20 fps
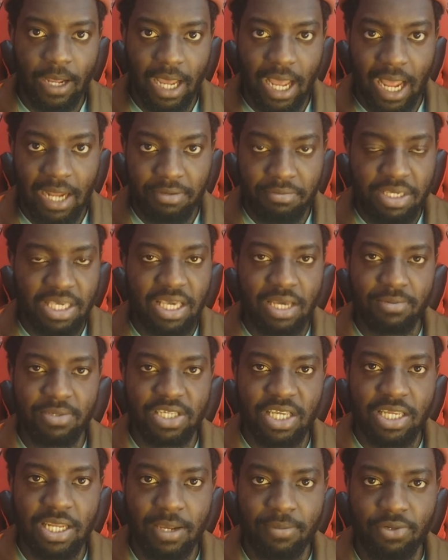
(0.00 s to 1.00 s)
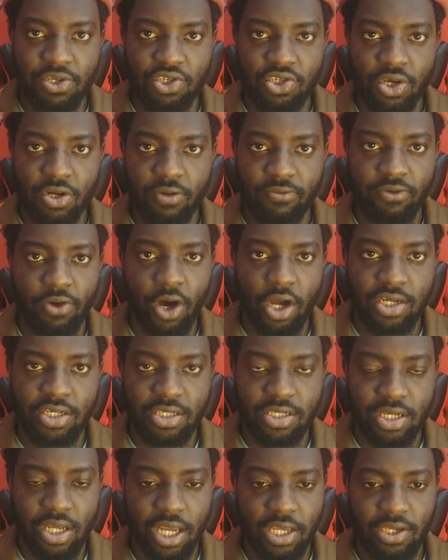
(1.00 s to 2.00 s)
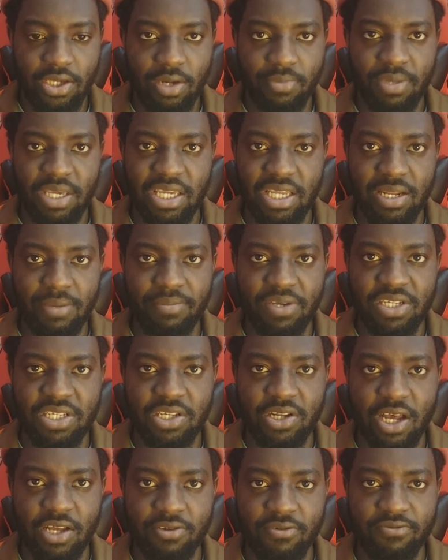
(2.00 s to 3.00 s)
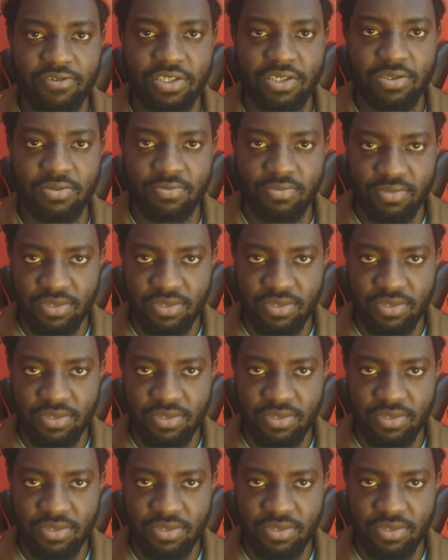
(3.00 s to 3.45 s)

And me, I'm saying I'm the Son of God. And you are making a big deal out of it.